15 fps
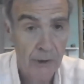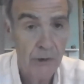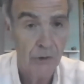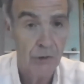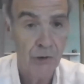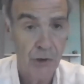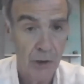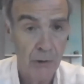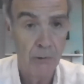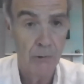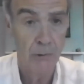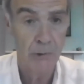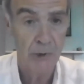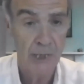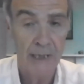It
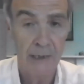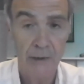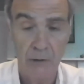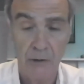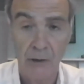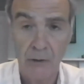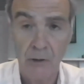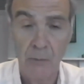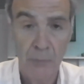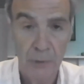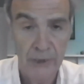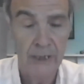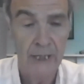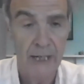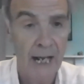shows that a
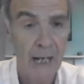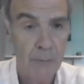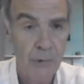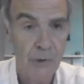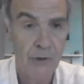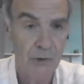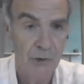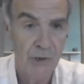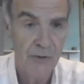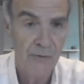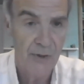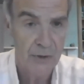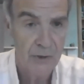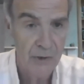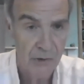complete absence of
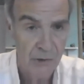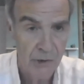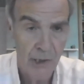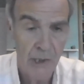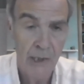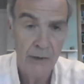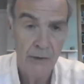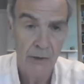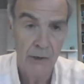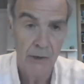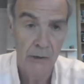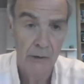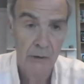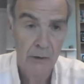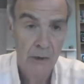understanding.